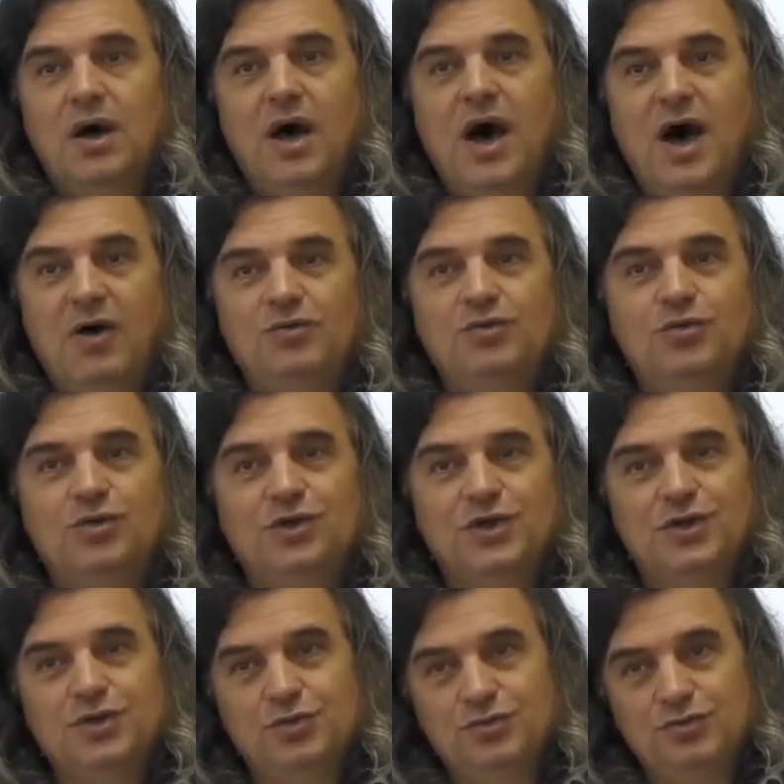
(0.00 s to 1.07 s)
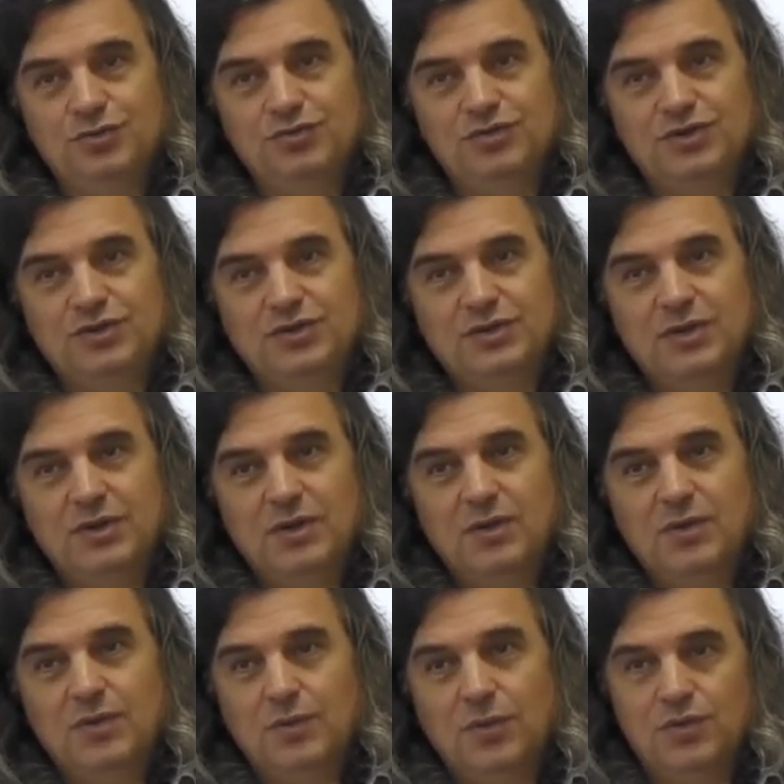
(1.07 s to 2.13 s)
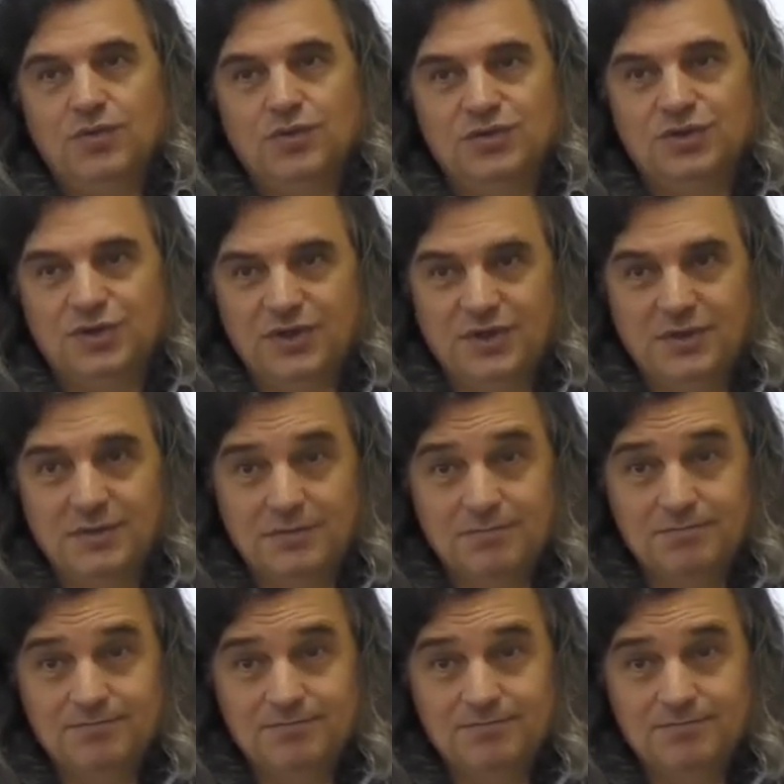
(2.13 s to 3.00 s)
how to reuse what was written.